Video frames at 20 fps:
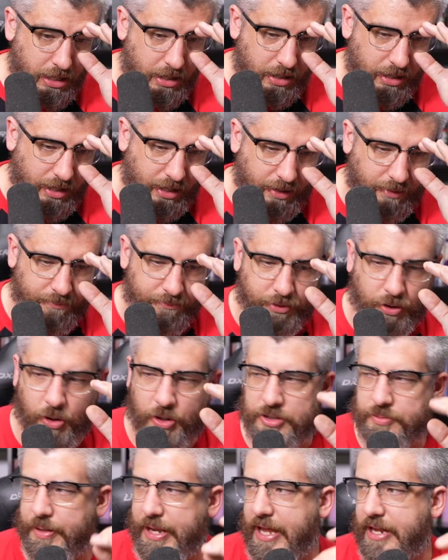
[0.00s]
But
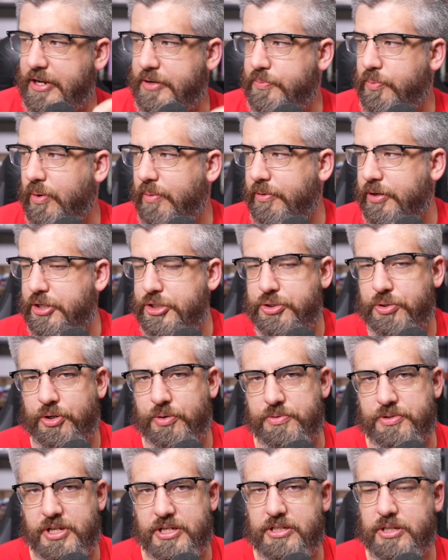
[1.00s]
ultimately had a point where his shoulder
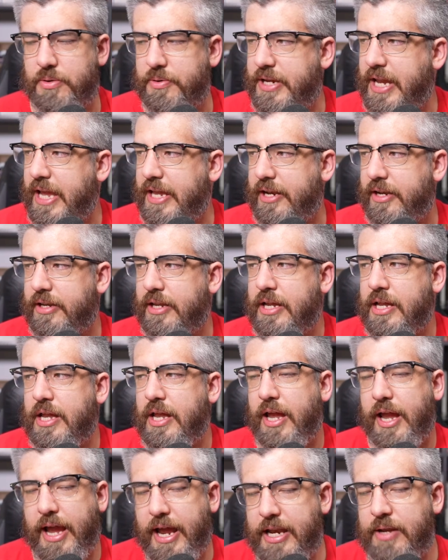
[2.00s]
was dislocated.
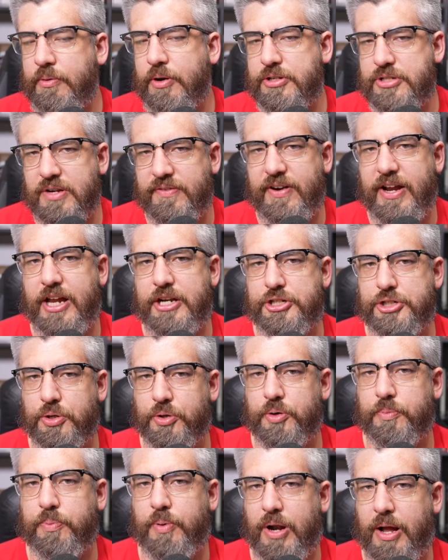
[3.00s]
Anyone who's ever had shoulder
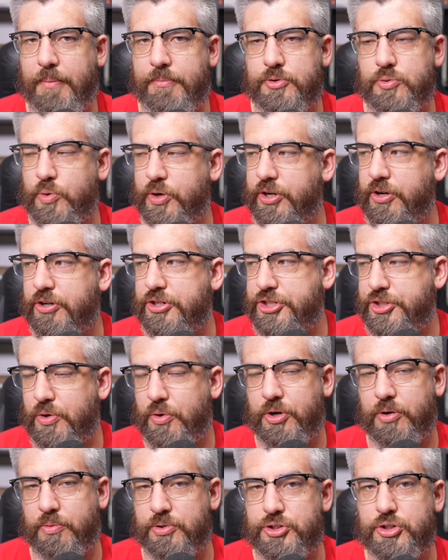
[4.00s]
problems where your
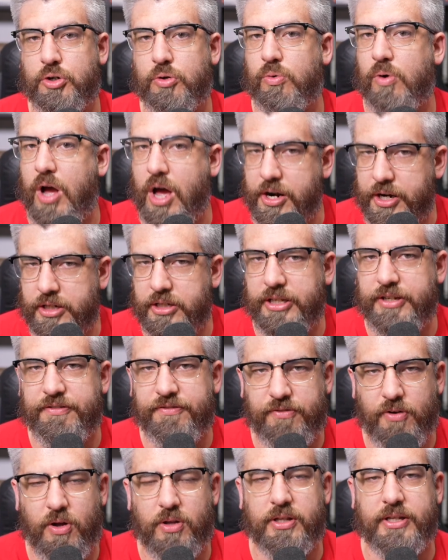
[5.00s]
shoulder was chronically
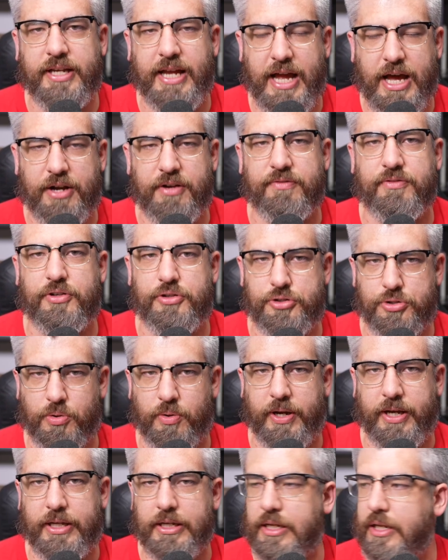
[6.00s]
falling out of the joint,